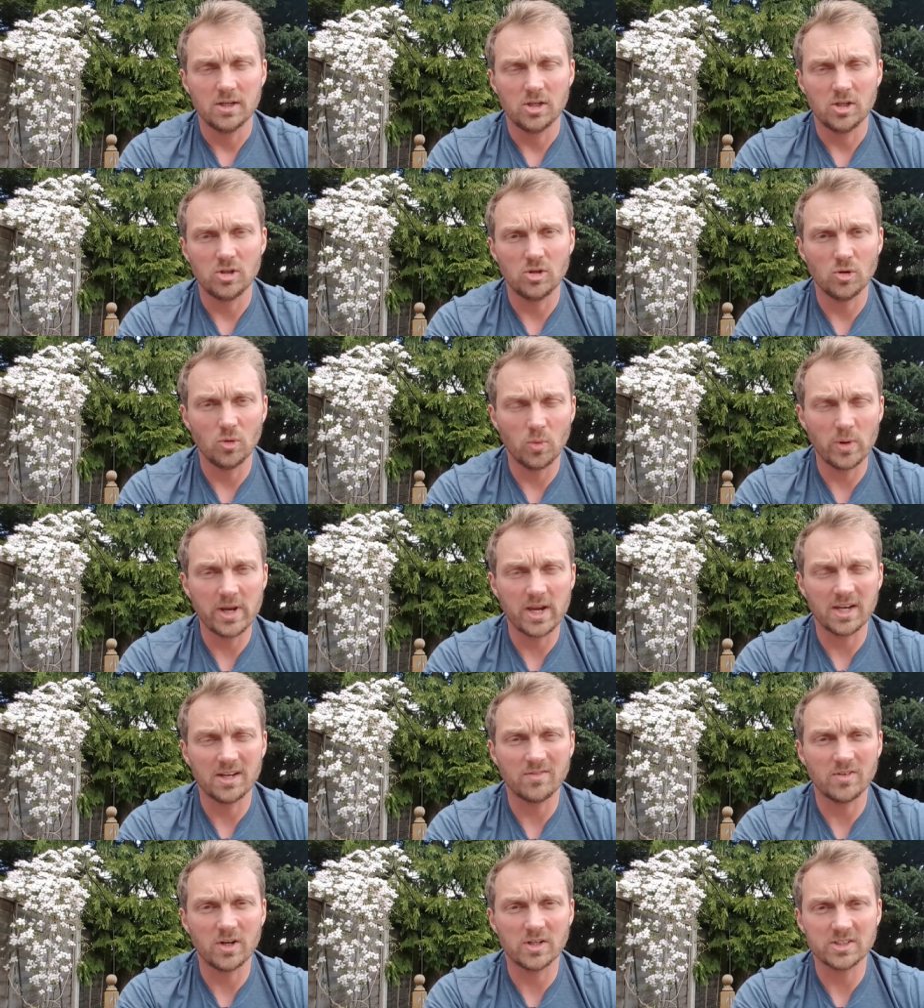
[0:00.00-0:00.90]
your week in
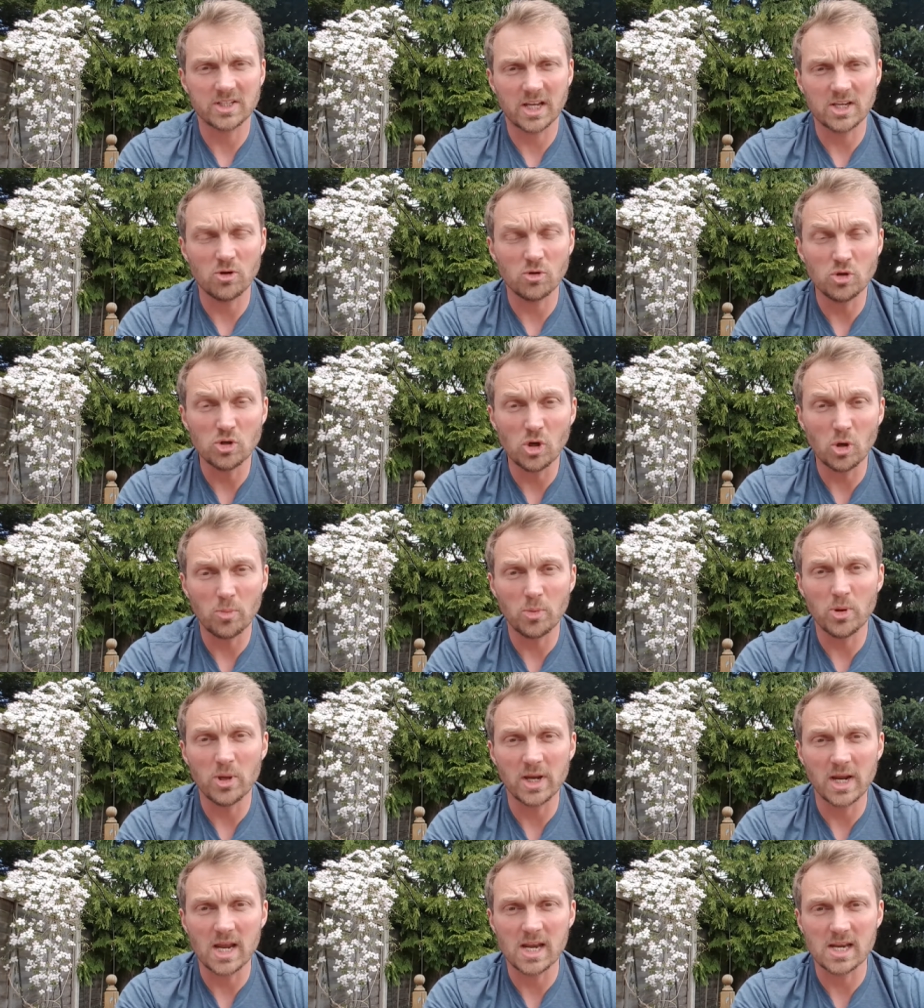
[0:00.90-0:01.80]
advance and you're not
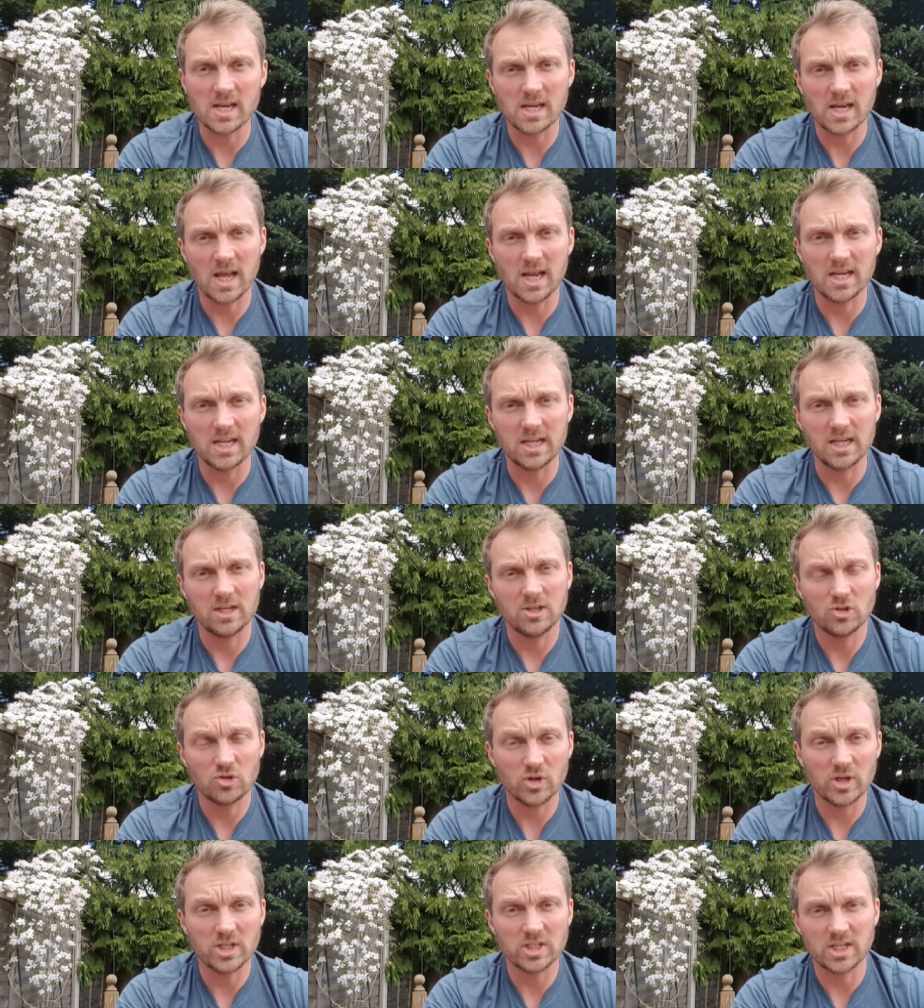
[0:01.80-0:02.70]
putting in any
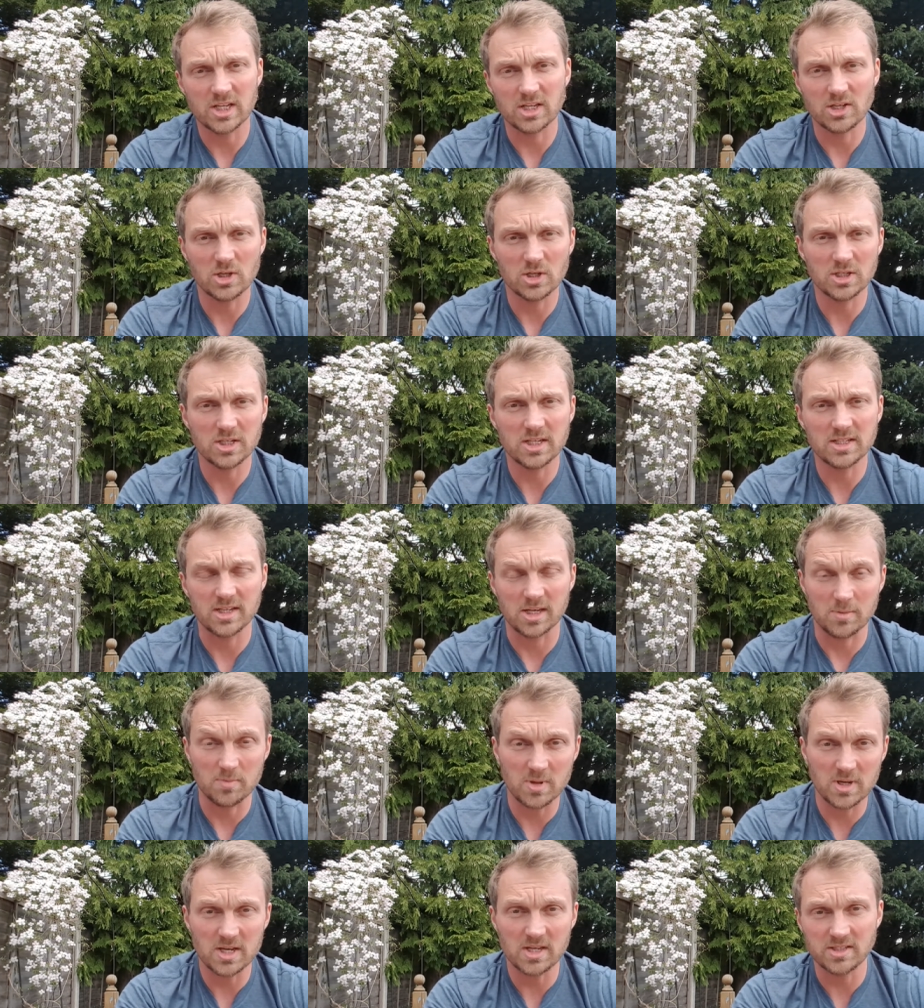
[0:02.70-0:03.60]
treats, any goodies, any
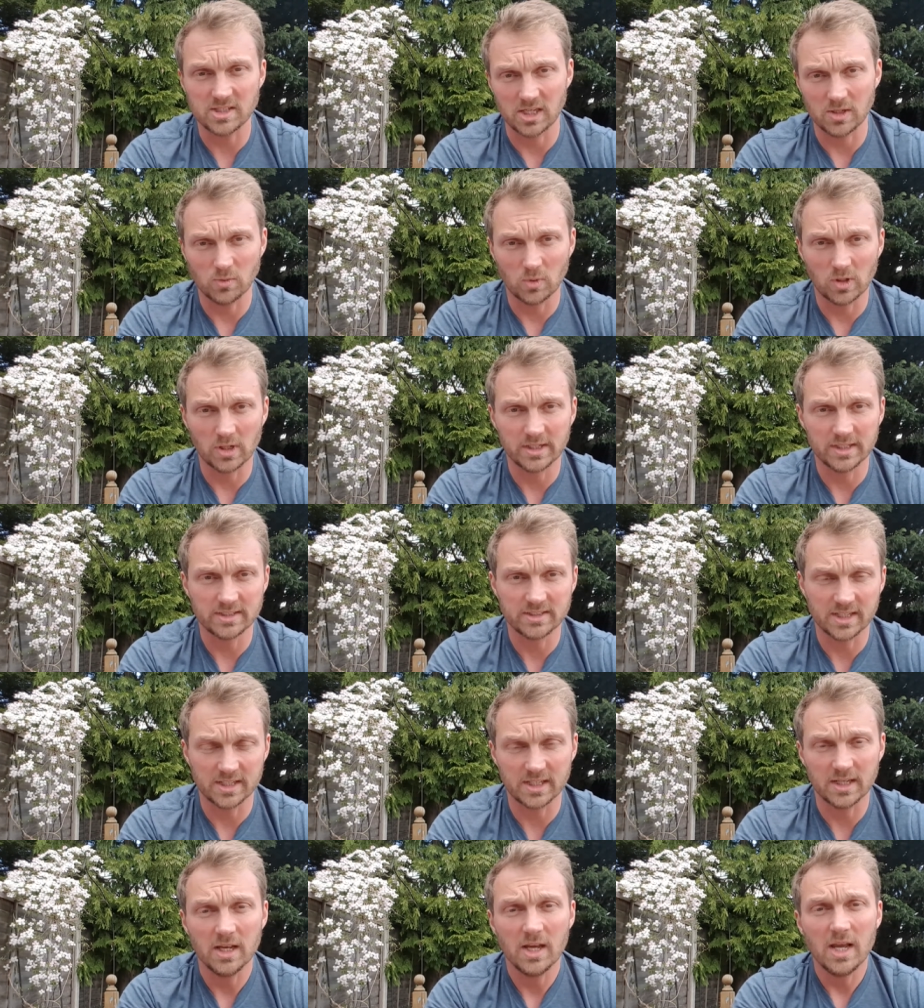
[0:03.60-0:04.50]
beers, any wines,
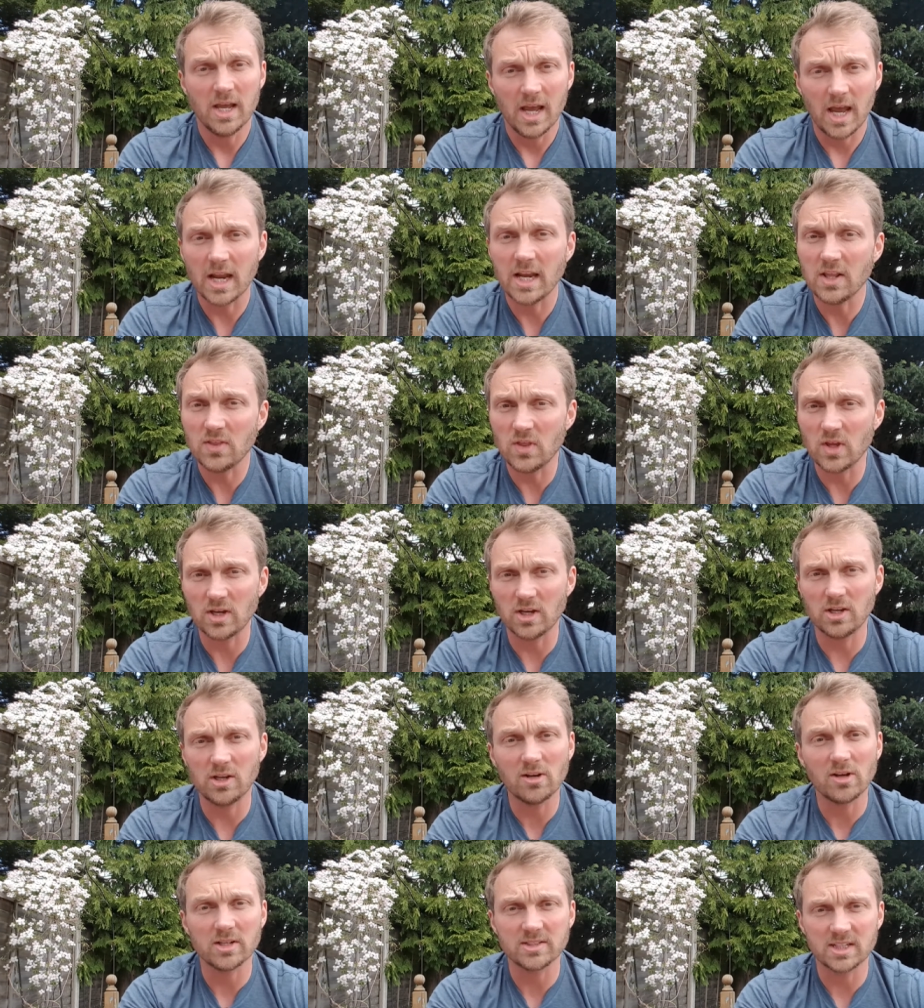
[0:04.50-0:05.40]
anything that
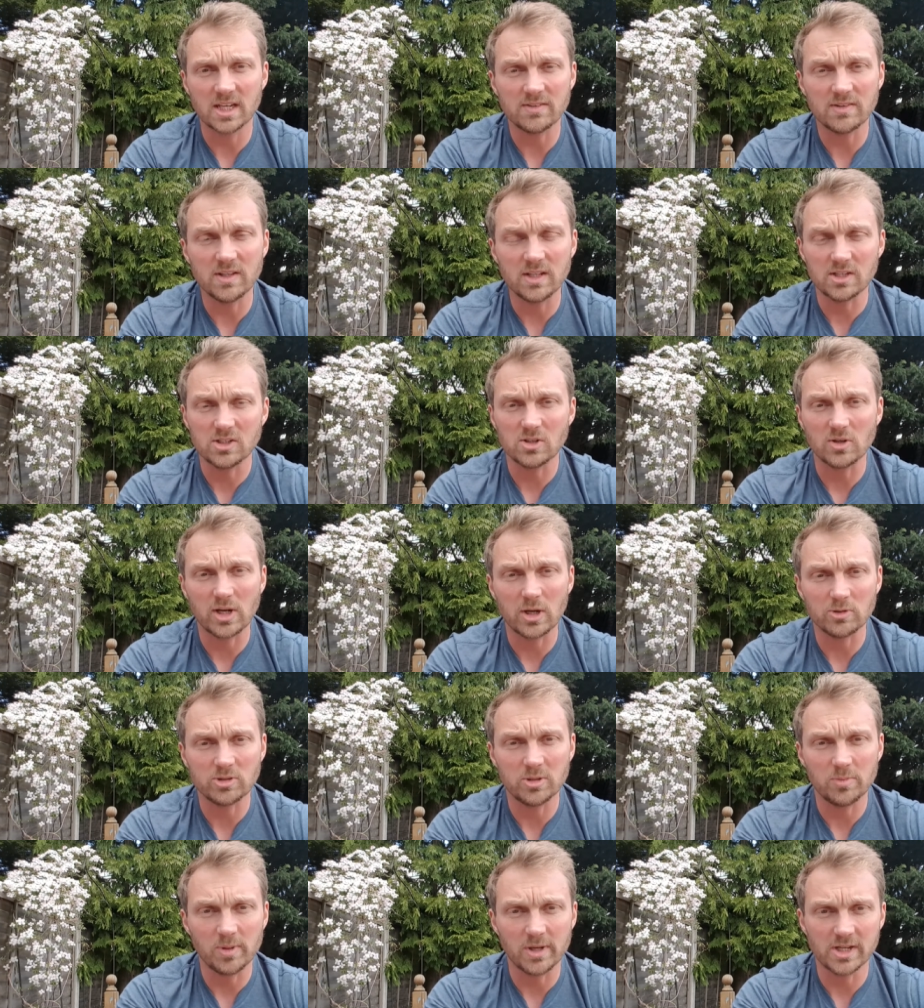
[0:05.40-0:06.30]
you like to have, anything your
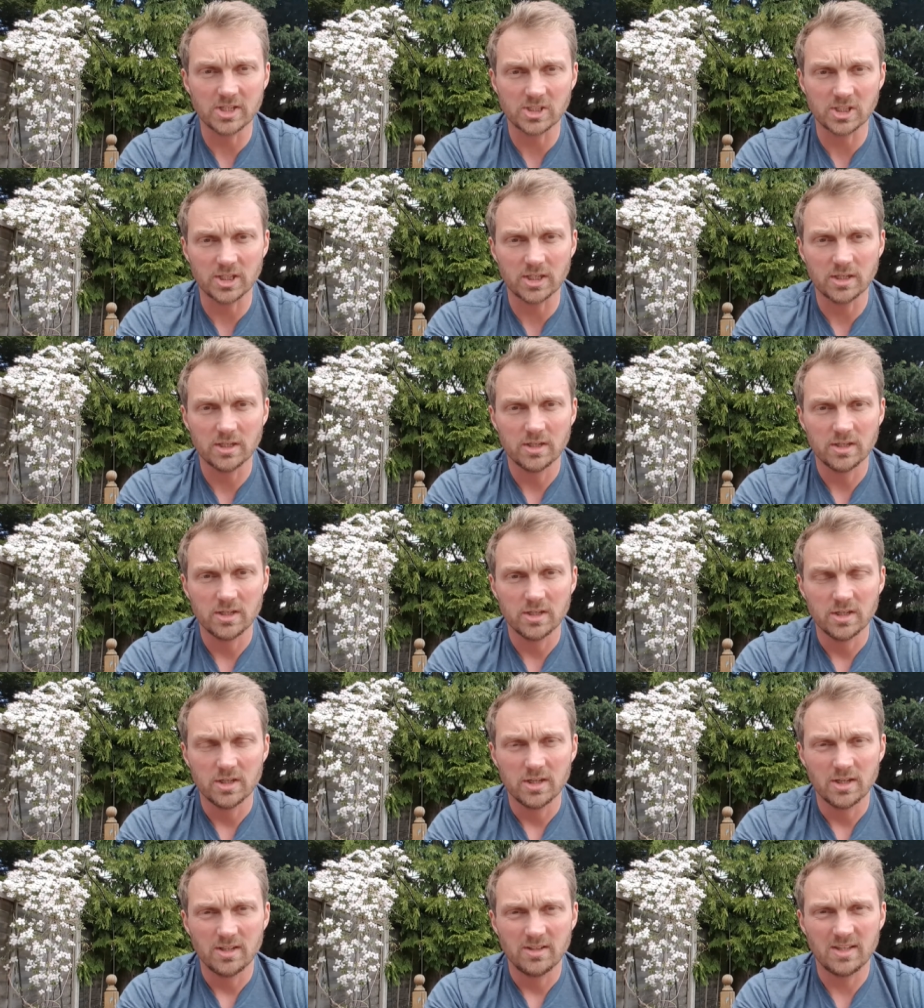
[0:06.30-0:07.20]
guilty pleasure,
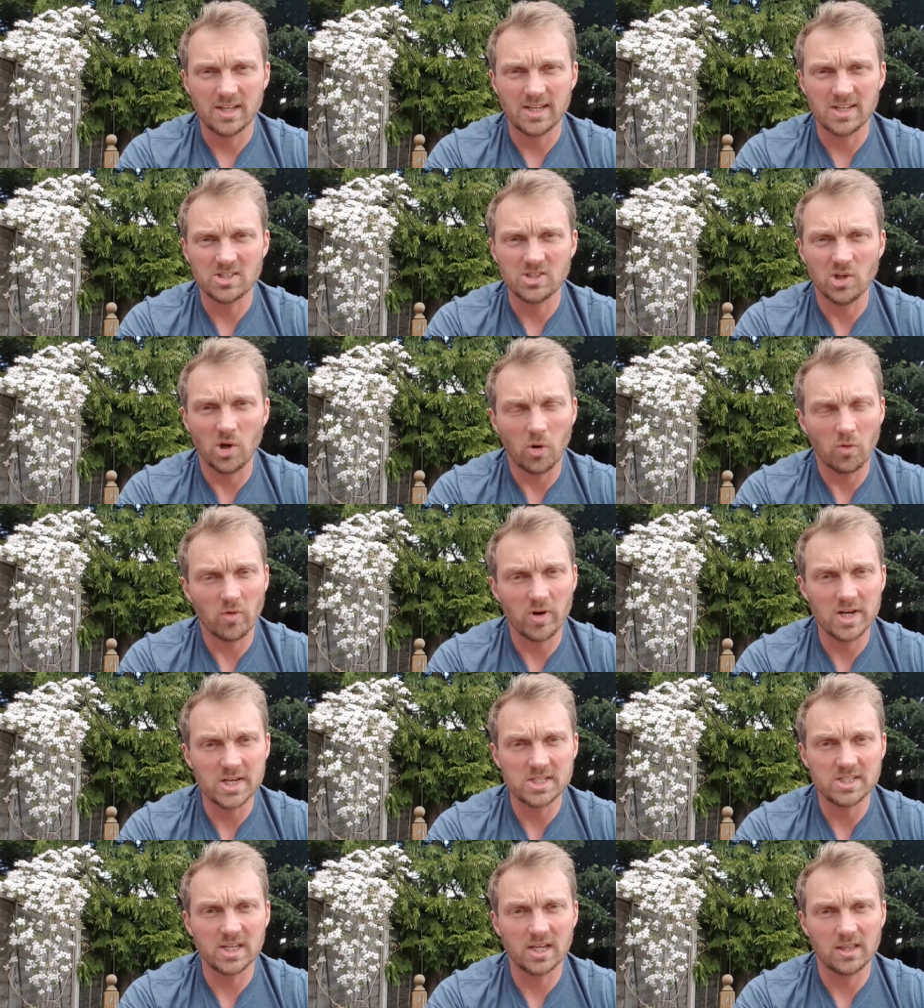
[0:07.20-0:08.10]
then it's not a
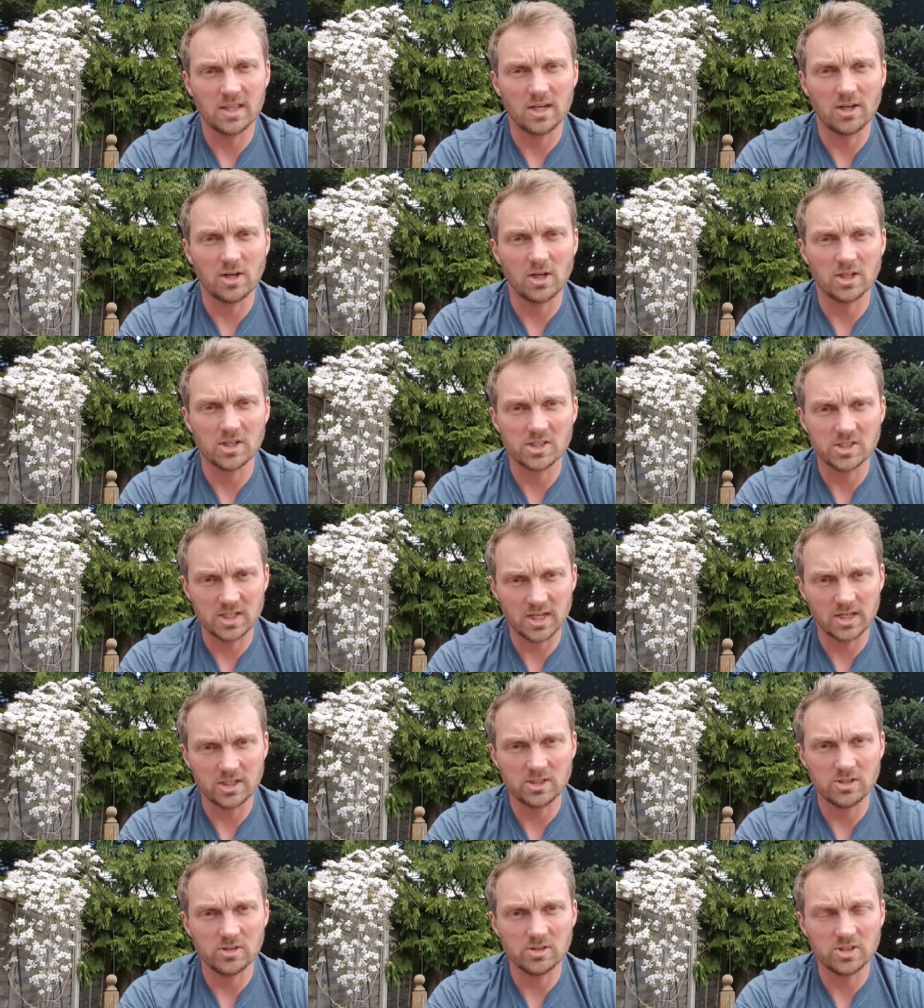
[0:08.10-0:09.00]
realistic thing you're going to stick to.